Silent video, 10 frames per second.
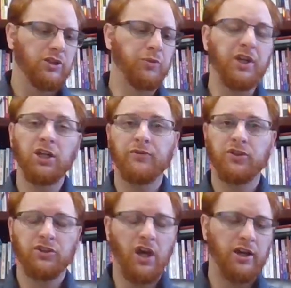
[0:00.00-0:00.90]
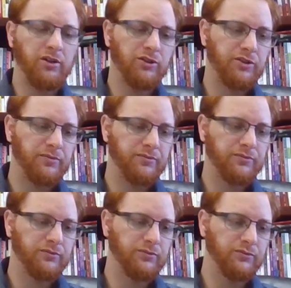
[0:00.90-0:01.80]
Speaking of desires,
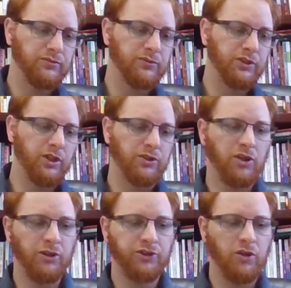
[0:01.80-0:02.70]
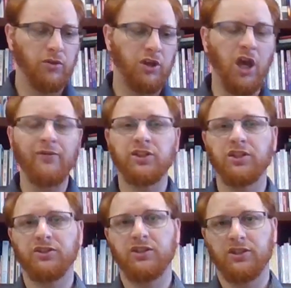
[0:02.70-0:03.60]
there's also
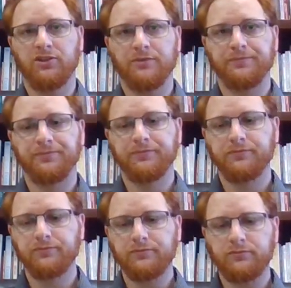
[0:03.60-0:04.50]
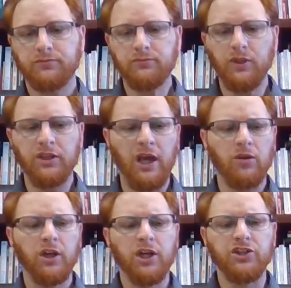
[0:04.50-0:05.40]
covetousness.
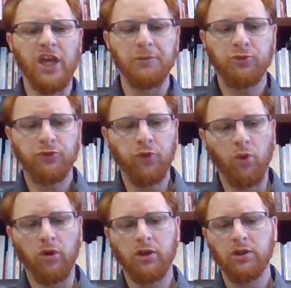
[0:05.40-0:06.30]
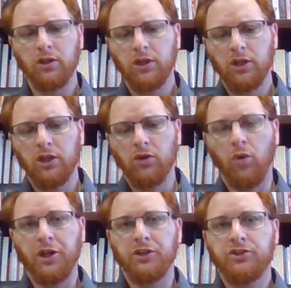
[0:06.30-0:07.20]
Now, James 4,
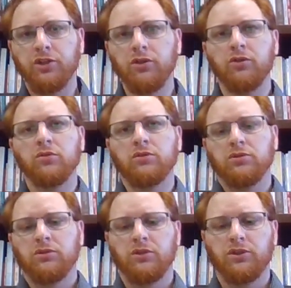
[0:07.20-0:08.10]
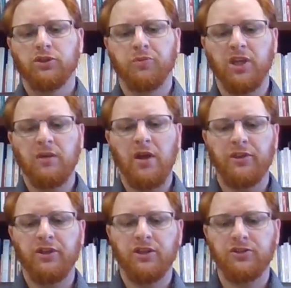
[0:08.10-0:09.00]
1 and 2 speak
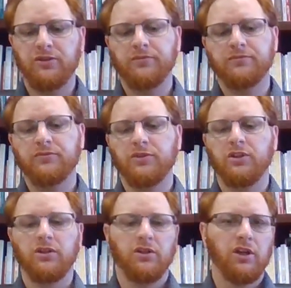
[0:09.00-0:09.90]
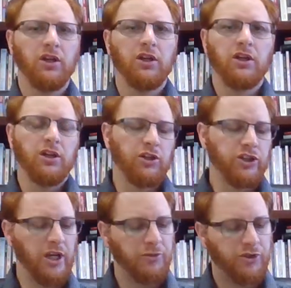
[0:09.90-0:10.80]
about this.
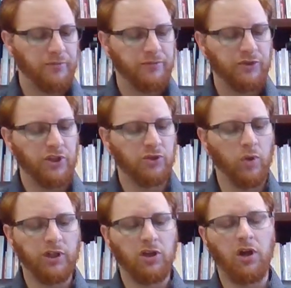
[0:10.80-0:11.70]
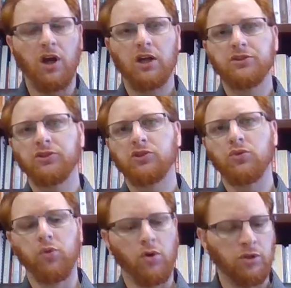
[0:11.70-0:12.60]
James says, what causes
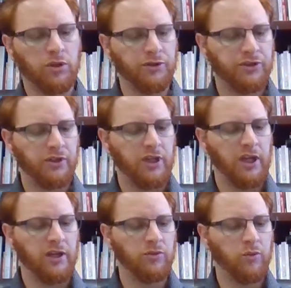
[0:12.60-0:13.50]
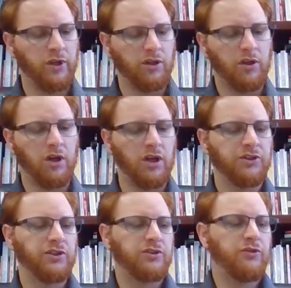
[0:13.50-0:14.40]
quarrels and what
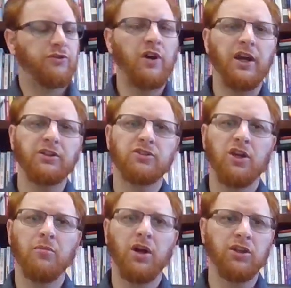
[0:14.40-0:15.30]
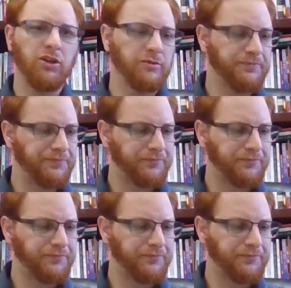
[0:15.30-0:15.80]
causes fights among you?